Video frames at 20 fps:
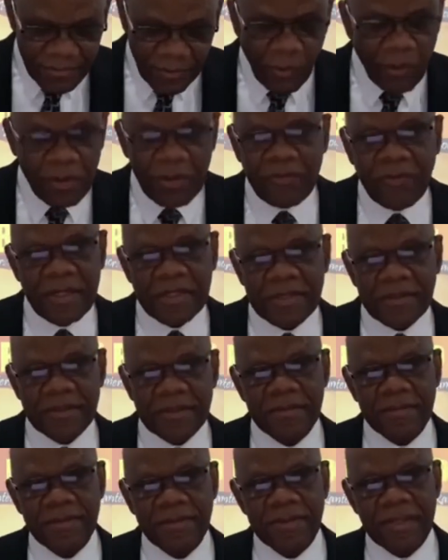all of
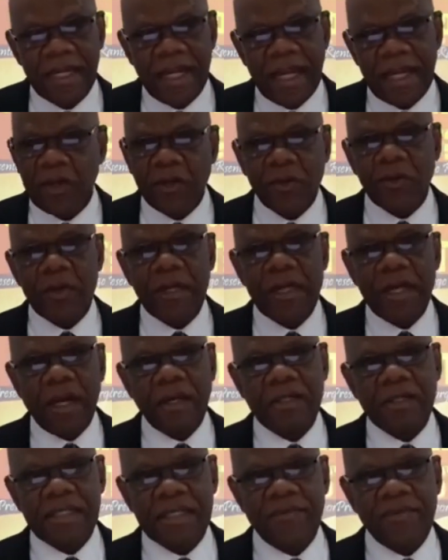us. And not only
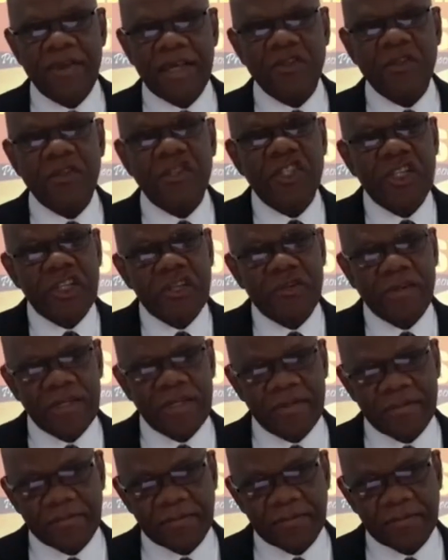us, it affects our children.